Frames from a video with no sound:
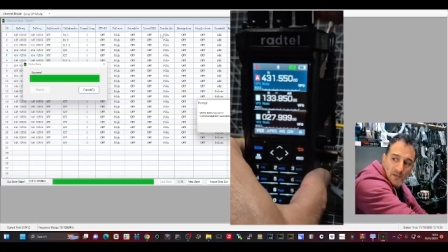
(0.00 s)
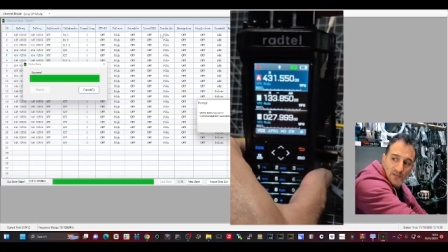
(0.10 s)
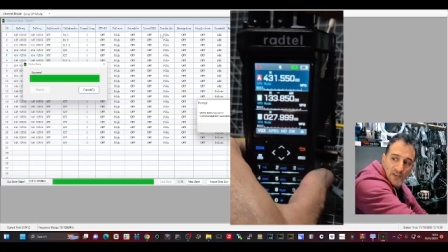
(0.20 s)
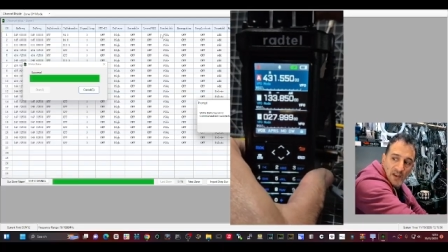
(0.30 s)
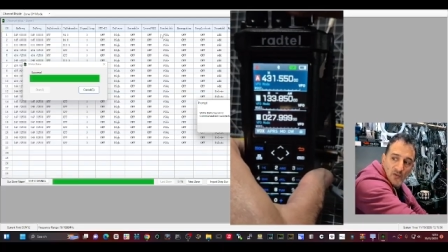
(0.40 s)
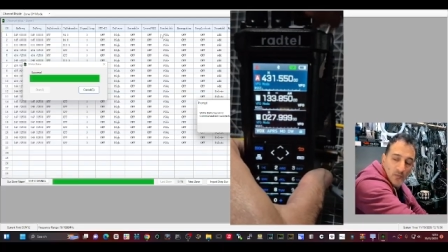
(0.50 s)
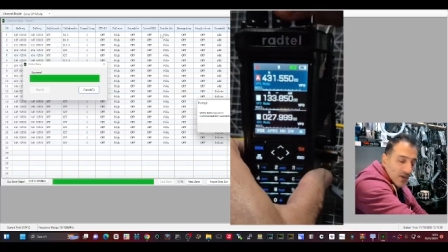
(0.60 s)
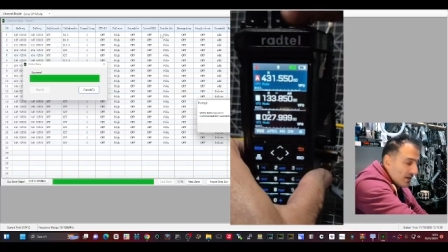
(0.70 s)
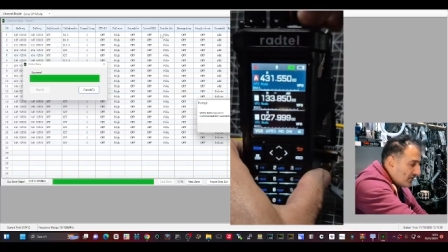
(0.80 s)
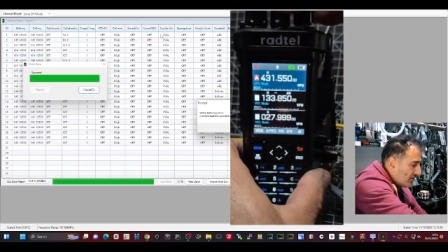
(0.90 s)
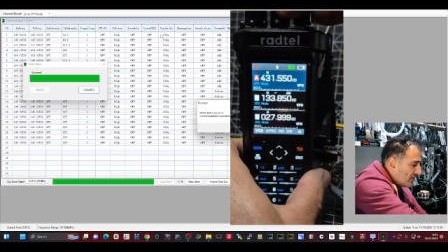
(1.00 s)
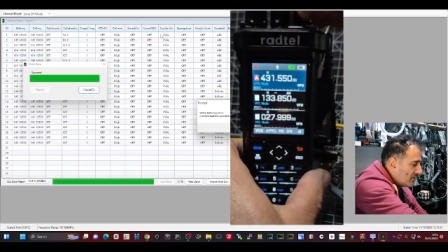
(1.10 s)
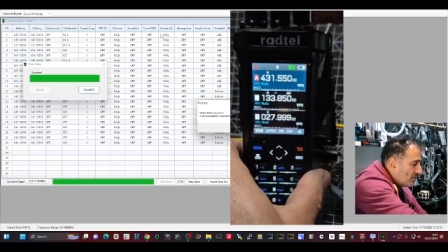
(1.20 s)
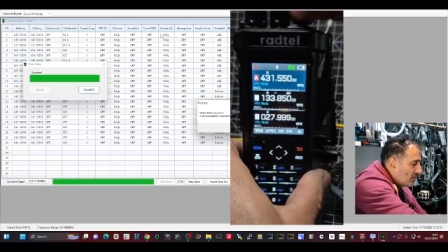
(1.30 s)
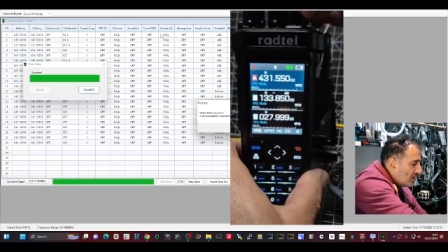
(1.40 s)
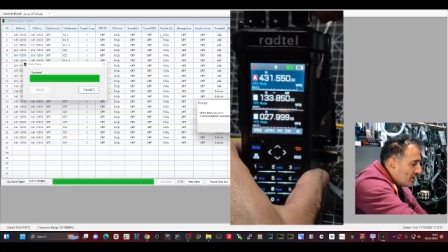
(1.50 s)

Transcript: signal meters to the